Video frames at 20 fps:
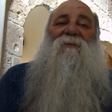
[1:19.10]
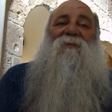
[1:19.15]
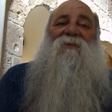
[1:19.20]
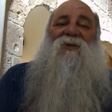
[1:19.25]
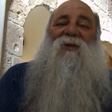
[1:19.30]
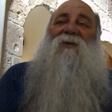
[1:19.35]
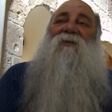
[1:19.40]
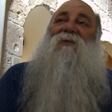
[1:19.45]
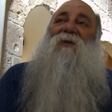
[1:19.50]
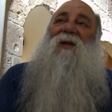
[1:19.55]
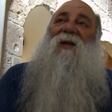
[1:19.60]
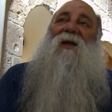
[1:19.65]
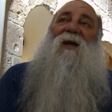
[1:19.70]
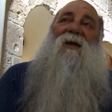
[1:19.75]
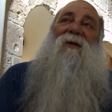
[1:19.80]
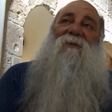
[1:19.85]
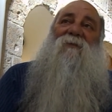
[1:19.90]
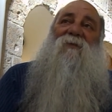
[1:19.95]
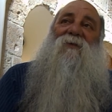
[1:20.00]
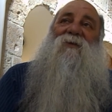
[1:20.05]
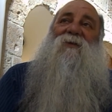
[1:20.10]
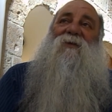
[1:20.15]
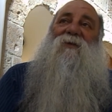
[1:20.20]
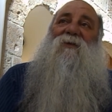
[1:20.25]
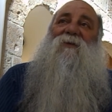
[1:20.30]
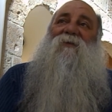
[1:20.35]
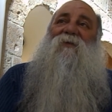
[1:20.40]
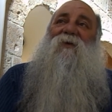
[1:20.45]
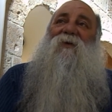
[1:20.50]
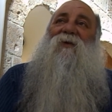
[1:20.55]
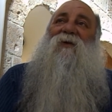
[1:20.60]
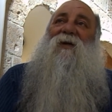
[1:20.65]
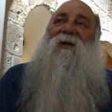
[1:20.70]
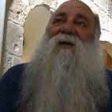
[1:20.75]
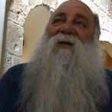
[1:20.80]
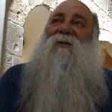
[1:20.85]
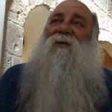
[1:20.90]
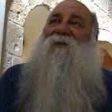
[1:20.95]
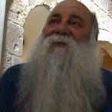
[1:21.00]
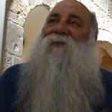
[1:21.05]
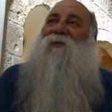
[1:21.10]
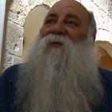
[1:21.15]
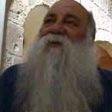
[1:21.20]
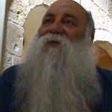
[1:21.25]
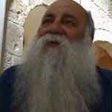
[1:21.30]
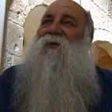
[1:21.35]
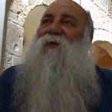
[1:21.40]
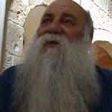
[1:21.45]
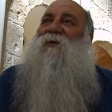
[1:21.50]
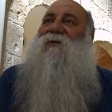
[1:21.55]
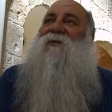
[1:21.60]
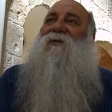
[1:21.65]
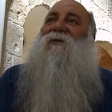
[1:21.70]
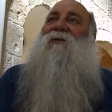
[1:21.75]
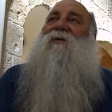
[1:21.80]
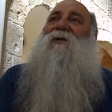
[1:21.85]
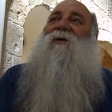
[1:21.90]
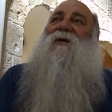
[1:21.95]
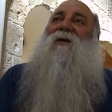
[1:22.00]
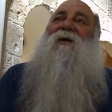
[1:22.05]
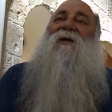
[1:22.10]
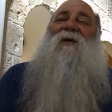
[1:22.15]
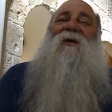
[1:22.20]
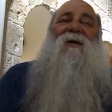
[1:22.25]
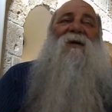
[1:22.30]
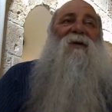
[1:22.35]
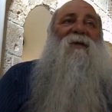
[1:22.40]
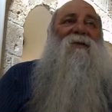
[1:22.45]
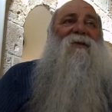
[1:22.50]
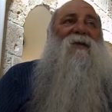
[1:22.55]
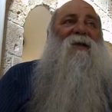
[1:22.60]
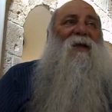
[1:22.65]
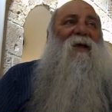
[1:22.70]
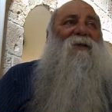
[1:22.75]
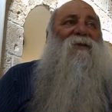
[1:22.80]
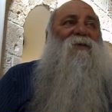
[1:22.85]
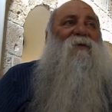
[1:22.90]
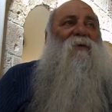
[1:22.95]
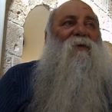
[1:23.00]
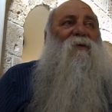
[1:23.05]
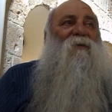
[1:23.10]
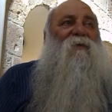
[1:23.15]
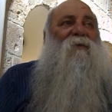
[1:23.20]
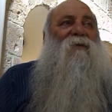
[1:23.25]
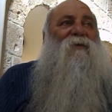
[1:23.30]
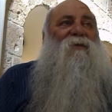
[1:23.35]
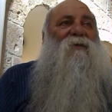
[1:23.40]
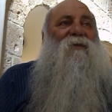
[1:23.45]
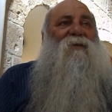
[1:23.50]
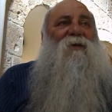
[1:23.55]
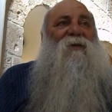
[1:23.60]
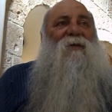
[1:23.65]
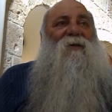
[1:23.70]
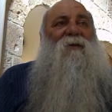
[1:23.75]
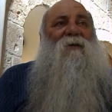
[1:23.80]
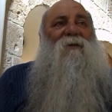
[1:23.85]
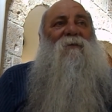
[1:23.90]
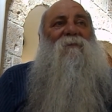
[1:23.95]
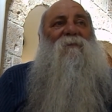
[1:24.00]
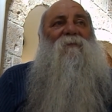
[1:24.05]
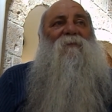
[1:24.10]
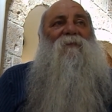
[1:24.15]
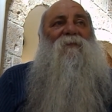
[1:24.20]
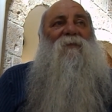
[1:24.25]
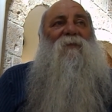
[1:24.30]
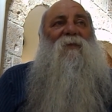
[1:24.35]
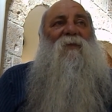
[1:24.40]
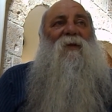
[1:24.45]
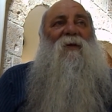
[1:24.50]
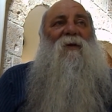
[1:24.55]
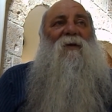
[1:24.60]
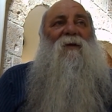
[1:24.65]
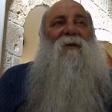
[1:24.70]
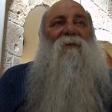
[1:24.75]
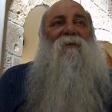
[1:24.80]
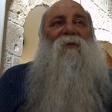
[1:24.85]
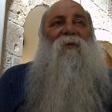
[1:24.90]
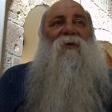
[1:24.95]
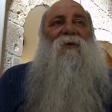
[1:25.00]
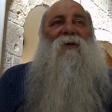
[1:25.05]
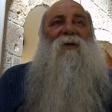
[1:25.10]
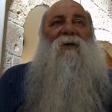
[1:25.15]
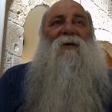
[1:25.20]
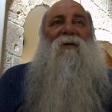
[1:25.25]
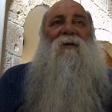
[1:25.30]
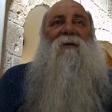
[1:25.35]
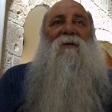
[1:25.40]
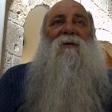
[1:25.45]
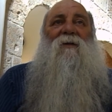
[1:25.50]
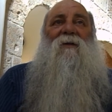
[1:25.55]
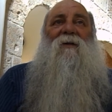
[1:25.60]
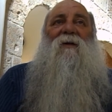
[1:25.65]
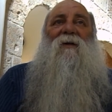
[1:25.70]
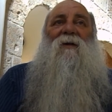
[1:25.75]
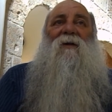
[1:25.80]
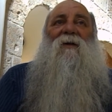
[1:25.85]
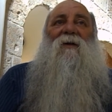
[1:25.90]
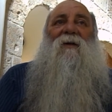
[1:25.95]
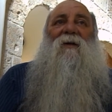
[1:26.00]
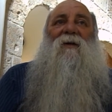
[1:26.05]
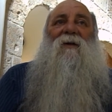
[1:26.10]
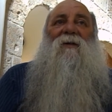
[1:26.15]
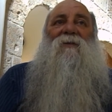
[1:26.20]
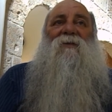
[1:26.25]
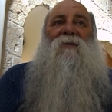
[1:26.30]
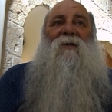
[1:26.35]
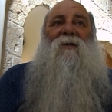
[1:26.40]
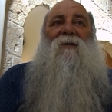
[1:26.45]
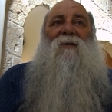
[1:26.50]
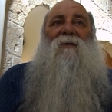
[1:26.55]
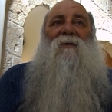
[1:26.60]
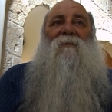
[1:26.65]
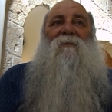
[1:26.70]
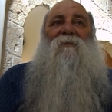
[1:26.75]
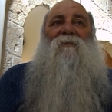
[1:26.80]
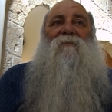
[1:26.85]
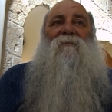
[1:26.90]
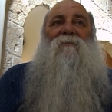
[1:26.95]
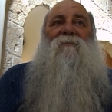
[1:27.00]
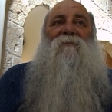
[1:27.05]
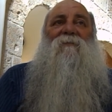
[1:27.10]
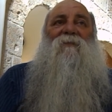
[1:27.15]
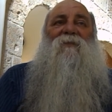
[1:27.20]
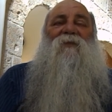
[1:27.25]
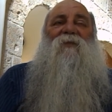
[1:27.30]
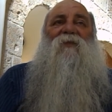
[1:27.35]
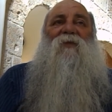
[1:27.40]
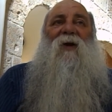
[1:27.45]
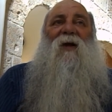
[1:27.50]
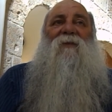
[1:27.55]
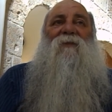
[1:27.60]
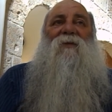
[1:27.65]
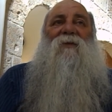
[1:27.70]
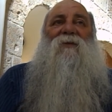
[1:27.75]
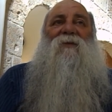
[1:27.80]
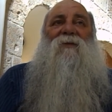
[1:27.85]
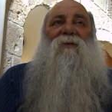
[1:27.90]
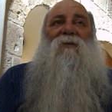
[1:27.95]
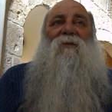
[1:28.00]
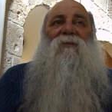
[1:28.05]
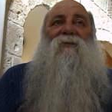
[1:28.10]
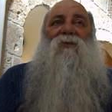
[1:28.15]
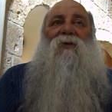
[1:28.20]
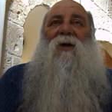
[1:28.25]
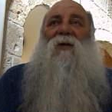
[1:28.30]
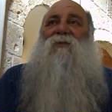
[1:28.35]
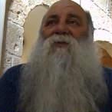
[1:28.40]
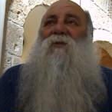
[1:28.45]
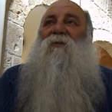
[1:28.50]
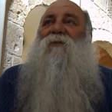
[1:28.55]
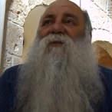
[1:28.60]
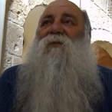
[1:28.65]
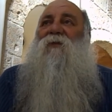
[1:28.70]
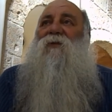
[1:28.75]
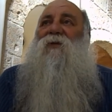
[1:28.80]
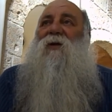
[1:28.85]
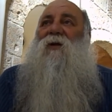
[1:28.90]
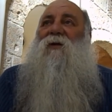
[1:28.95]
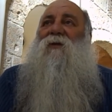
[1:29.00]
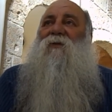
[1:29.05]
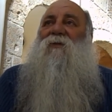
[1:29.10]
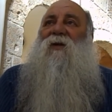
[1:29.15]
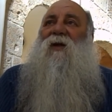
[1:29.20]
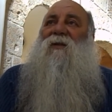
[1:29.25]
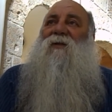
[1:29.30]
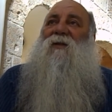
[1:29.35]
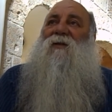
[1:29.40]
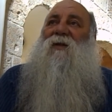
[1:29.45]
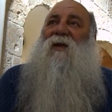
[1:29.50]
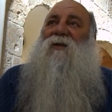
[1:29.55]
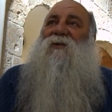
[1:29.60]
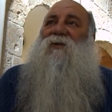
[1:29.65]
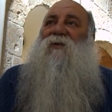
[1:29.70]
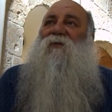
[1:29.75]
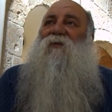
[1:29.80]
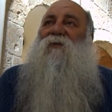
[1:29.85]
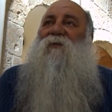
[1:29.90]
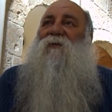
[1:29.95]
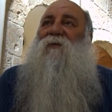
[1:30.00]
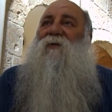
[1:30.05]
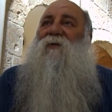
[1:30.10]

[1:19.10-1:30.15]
generally I was working in different works. The last one was uh, uh, working as a private contractor for the United Nations